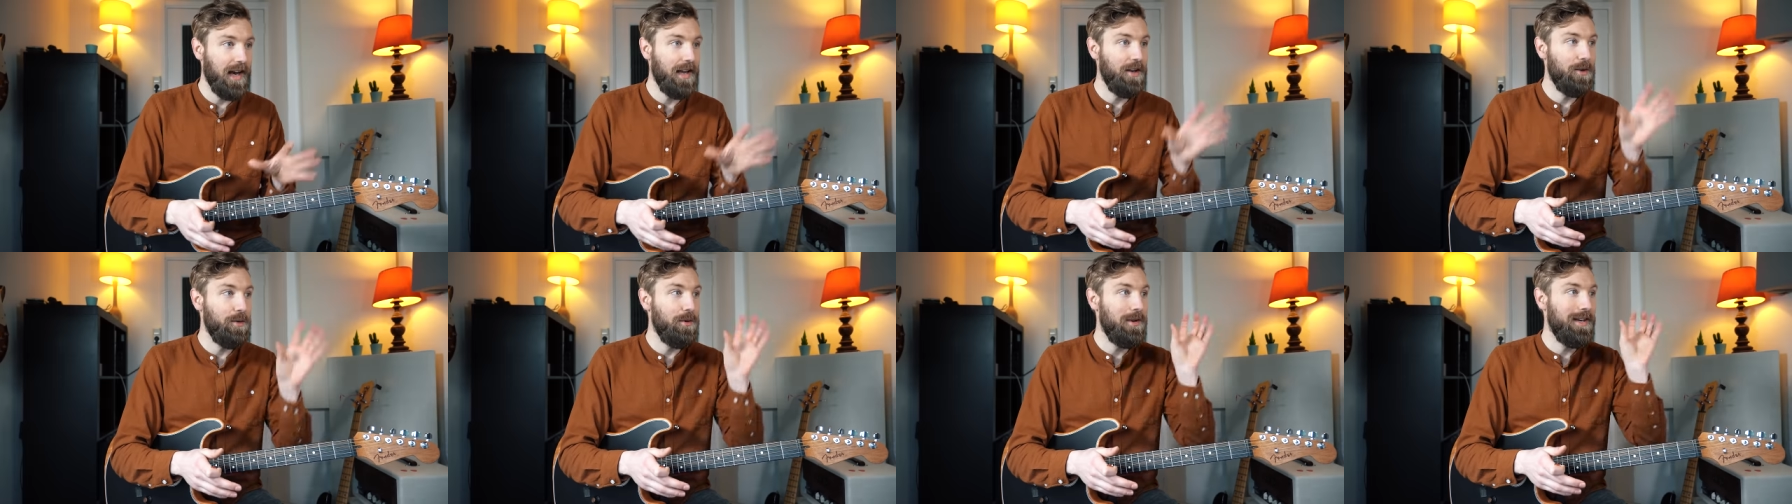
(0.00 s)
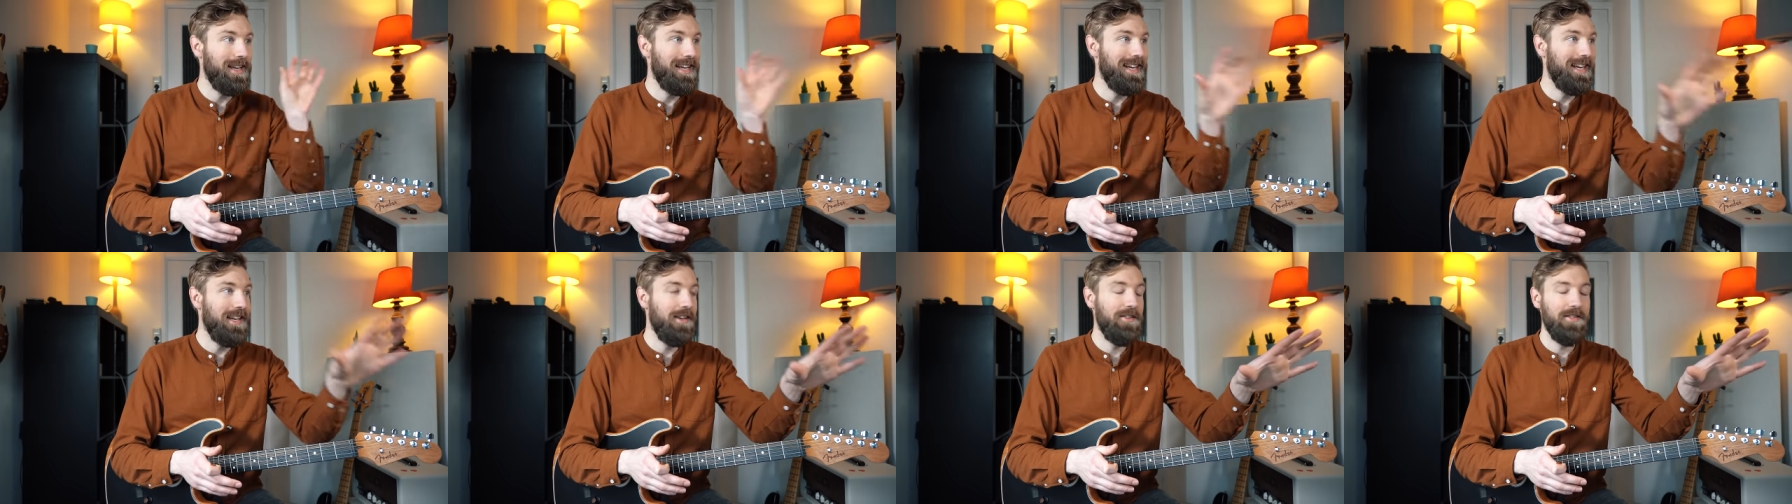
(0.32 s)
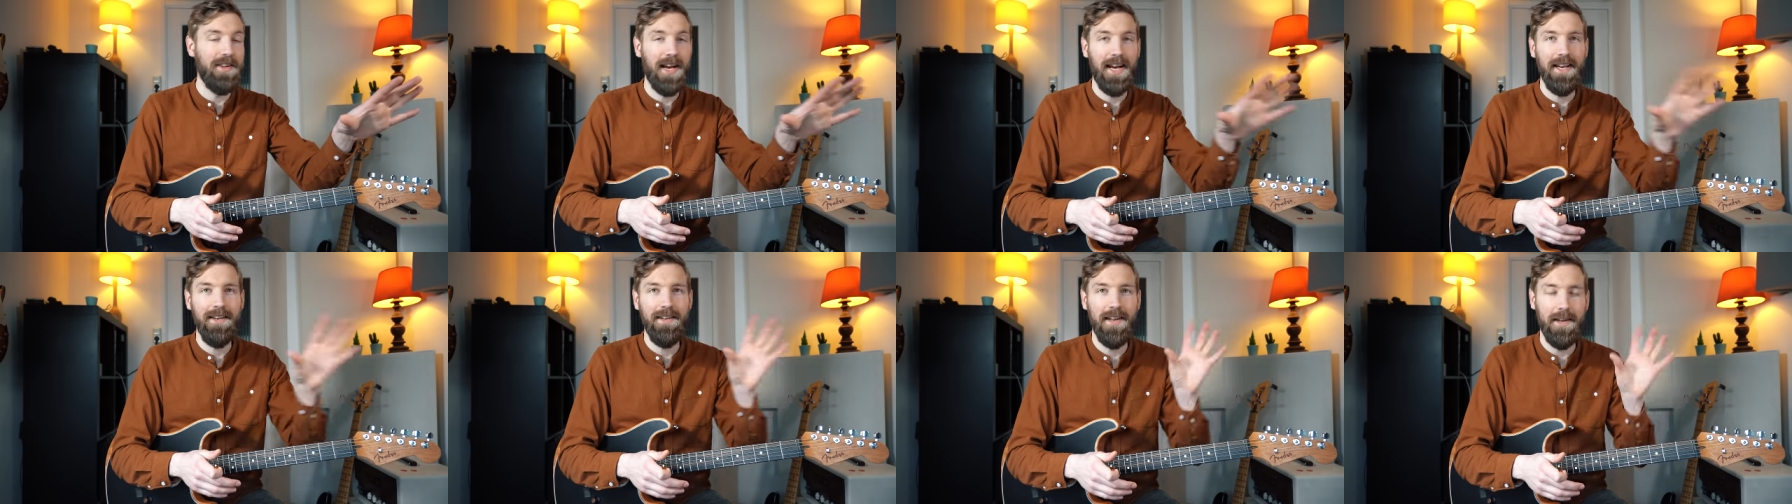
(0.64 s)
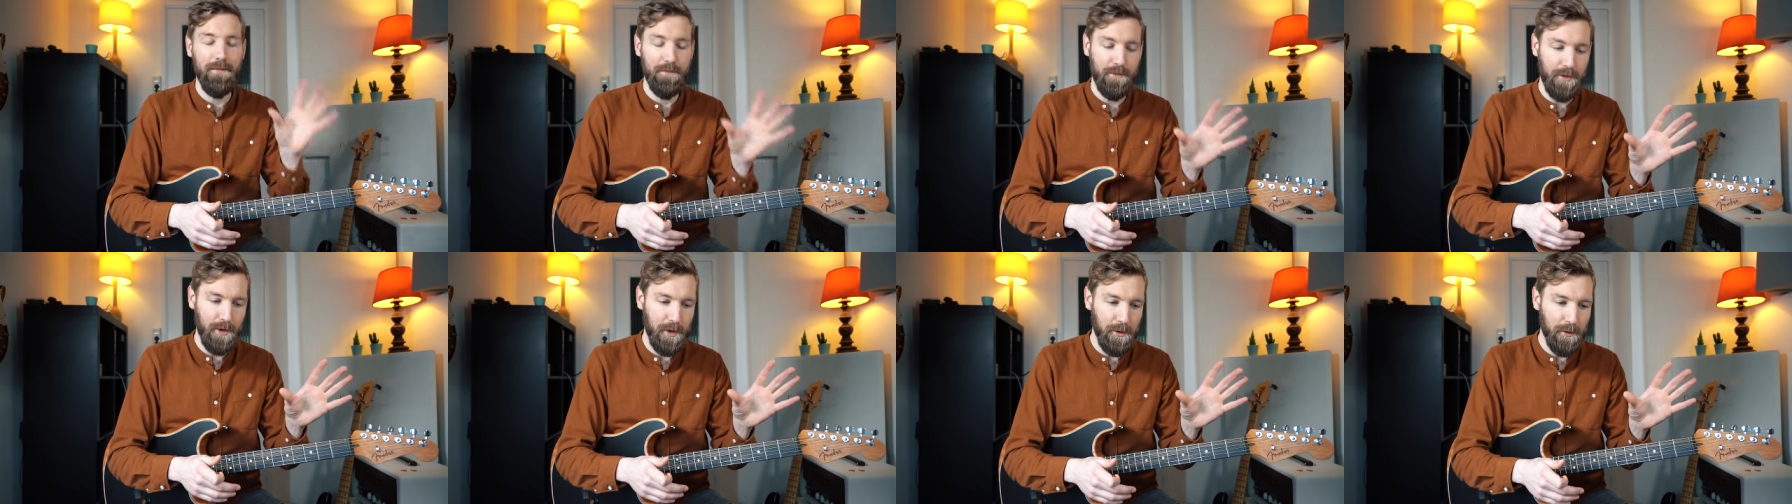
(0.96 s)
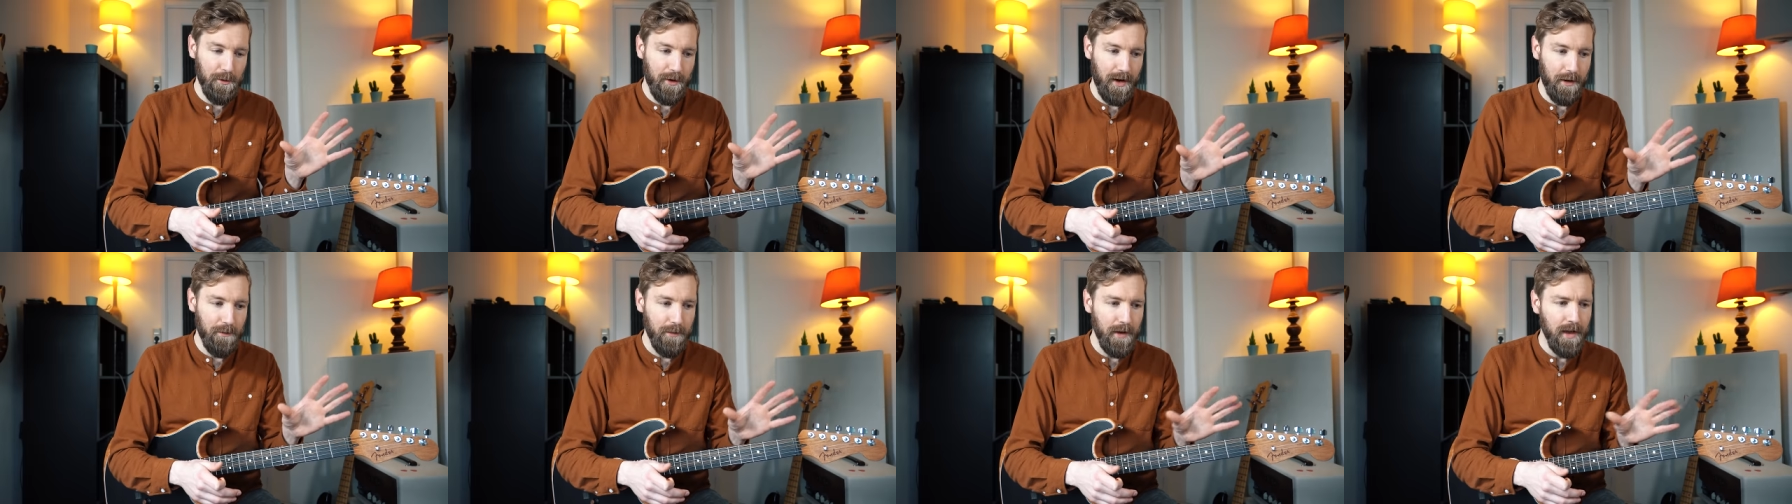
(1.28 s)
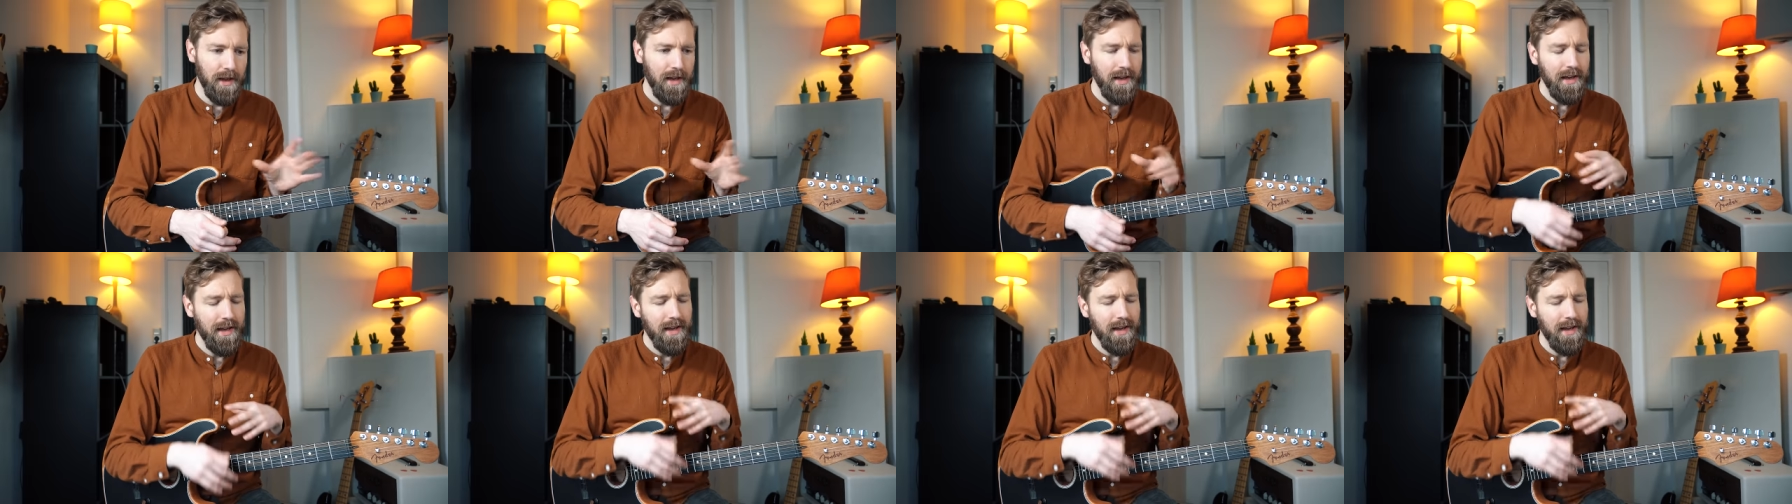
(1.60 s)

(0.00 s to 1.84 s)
I do it inside that program.